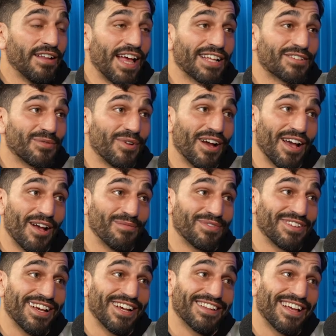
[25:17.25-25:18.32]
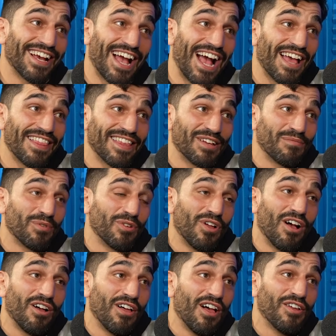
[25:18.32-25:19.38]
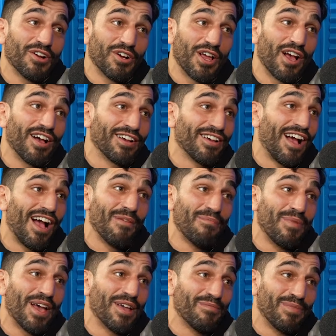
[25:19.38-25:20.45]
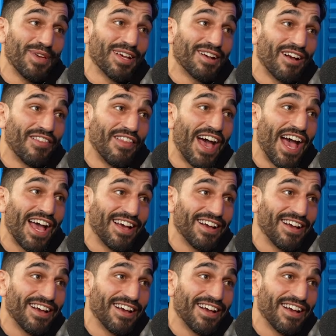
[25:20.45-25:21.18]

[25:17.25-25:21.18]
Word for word: that's why I'm saying, like, I think Bilal underdog, I'm betting big on that.